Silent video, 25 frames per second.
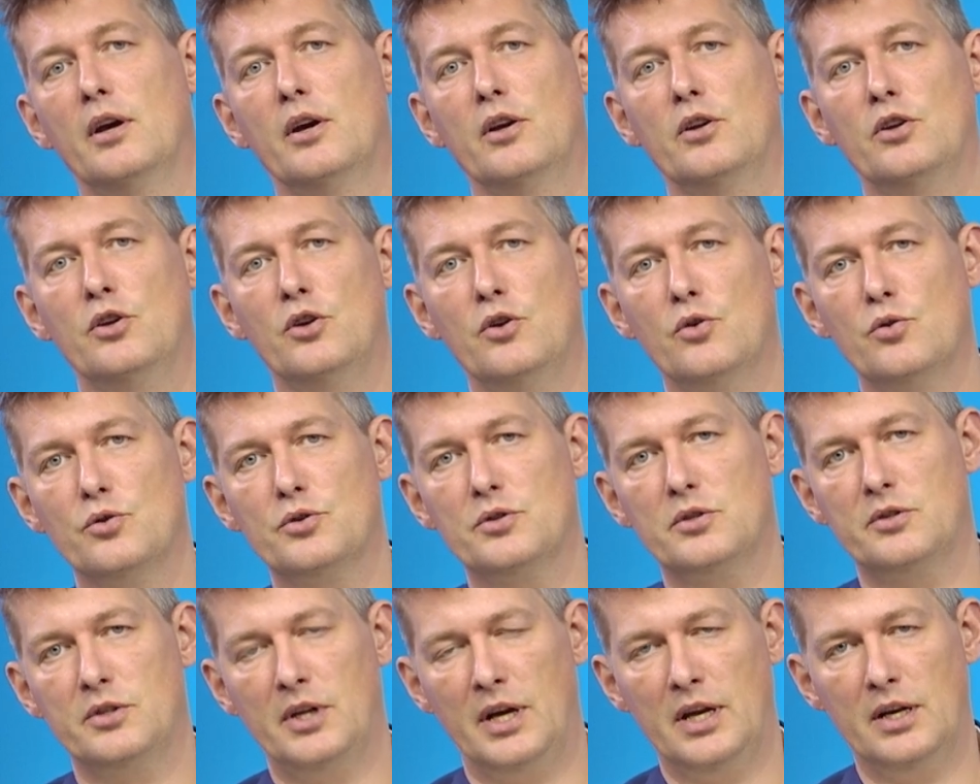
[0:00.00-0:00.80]

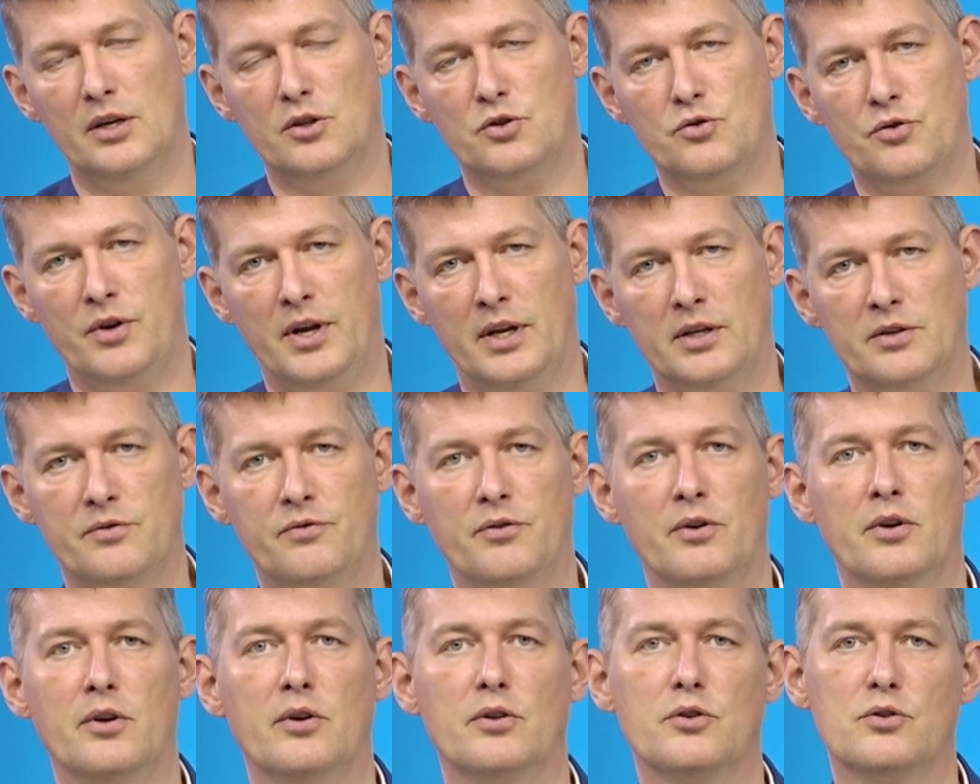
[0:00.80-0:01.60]
use data
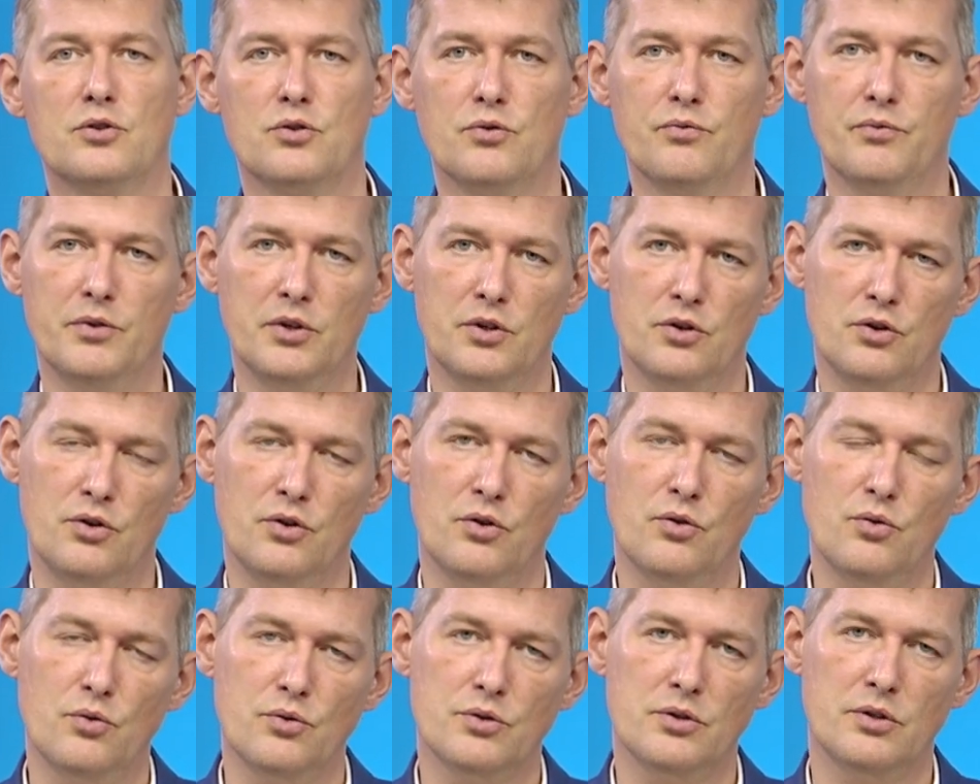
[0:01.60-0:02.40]
transfer to
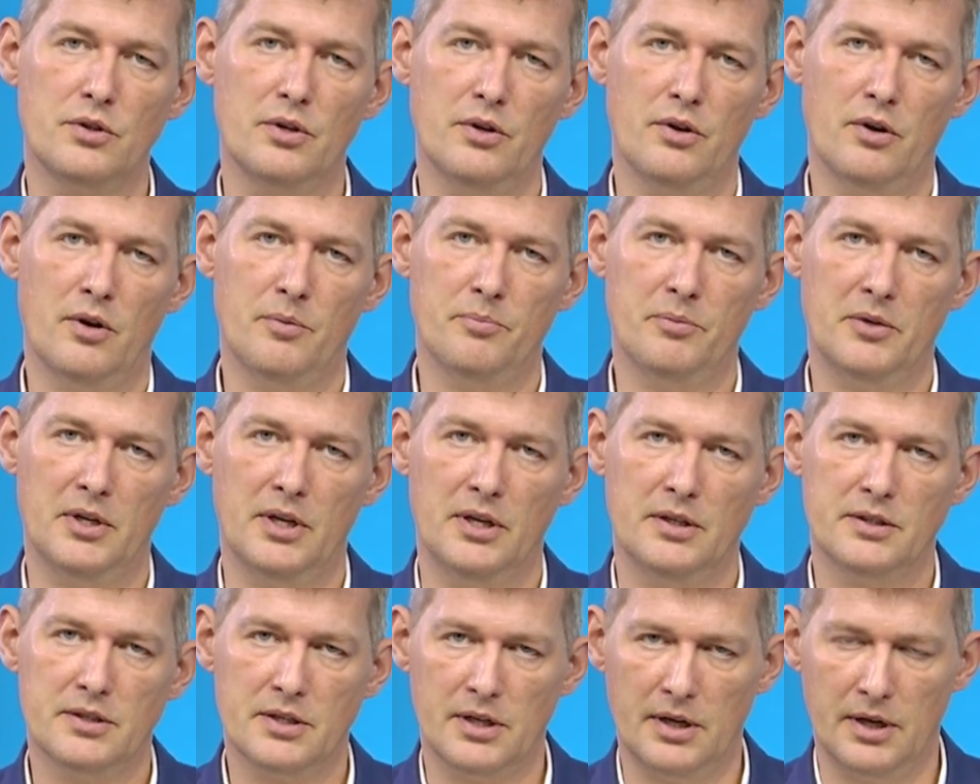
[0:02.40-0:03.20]
reduce the
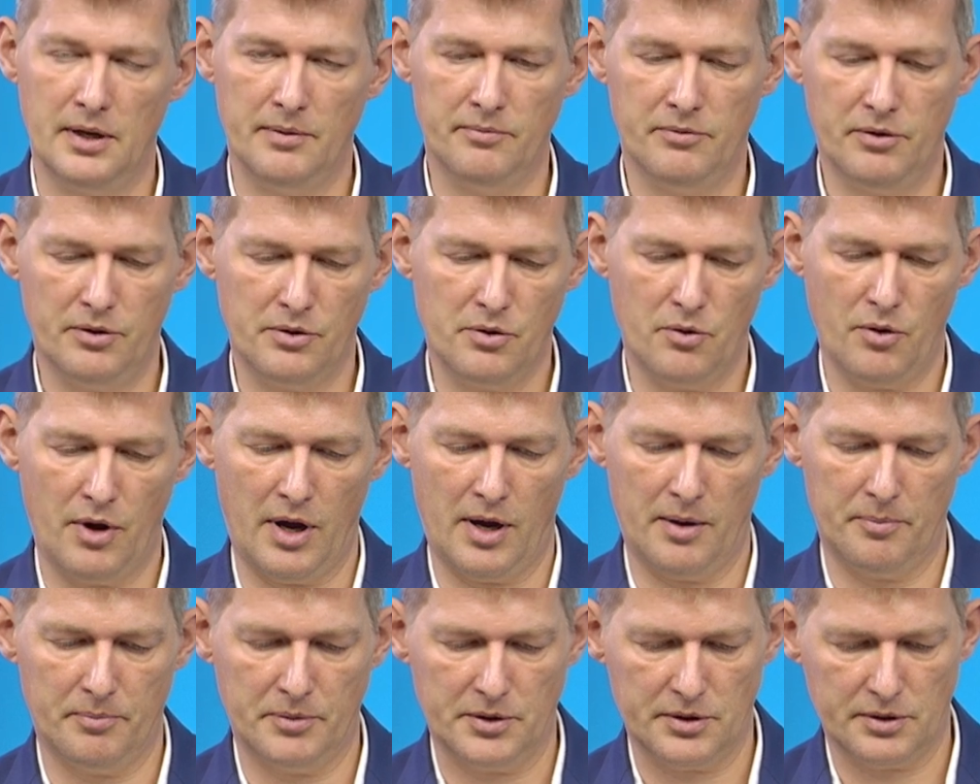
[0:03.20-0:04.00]
update time for your
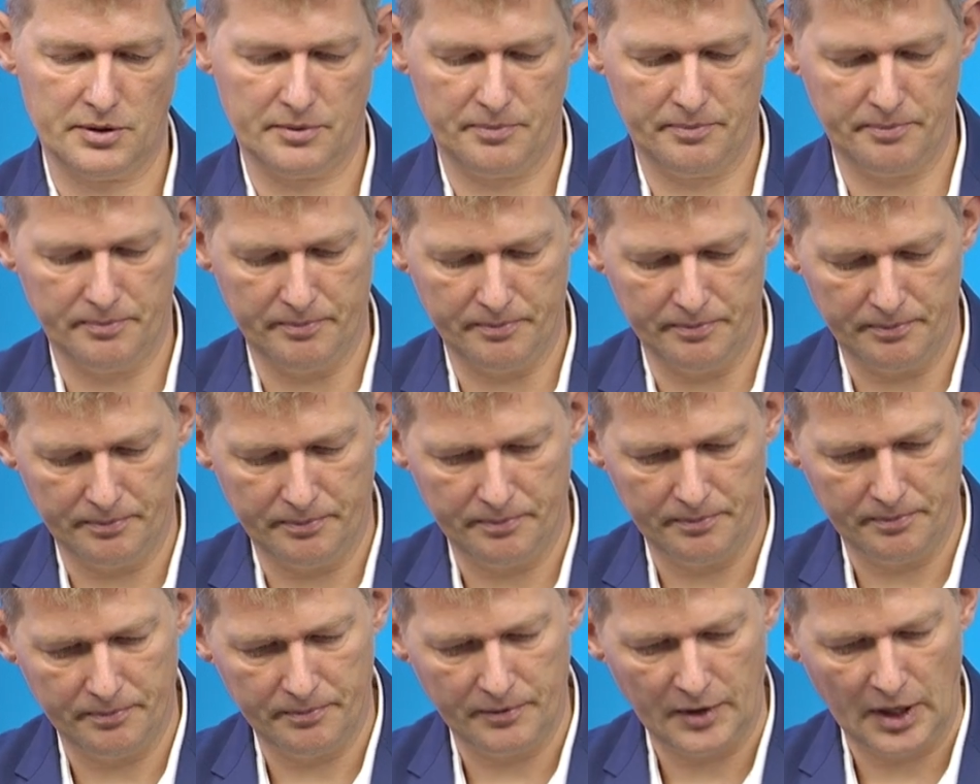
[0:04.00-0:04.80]
apps.
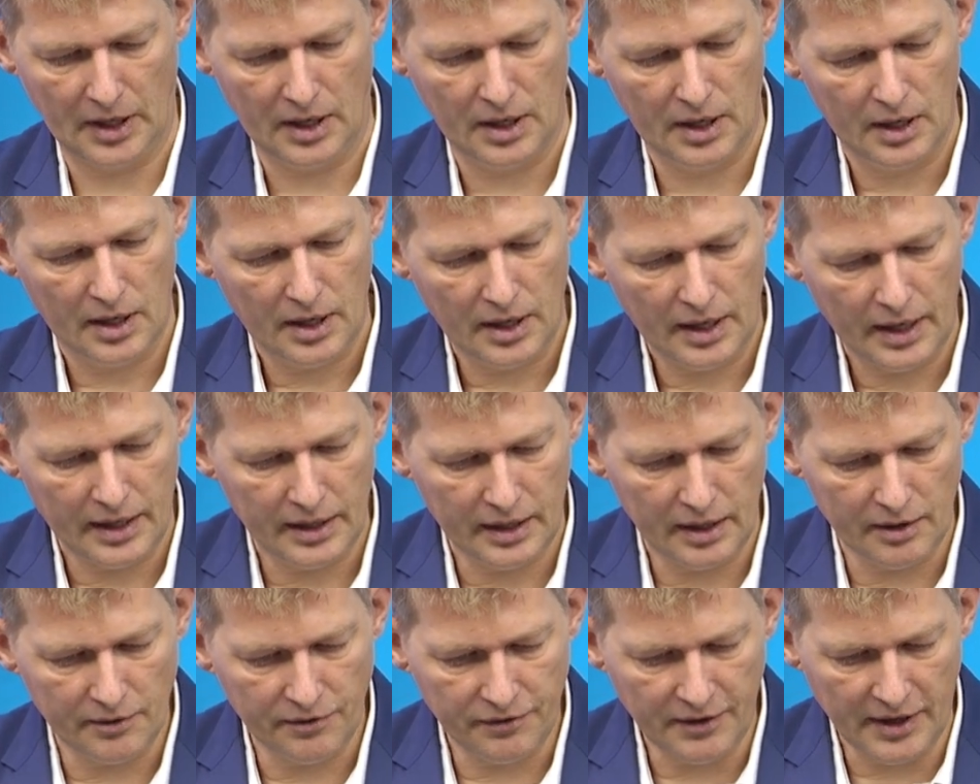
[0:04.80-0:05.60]
And
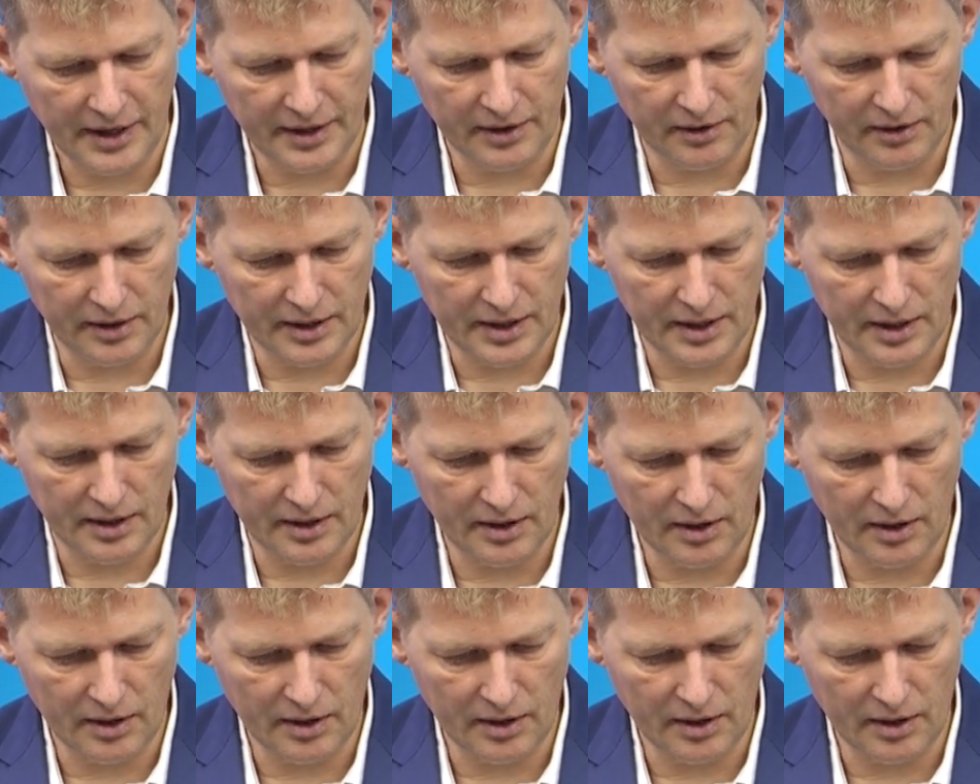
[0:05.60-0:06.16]
then finally,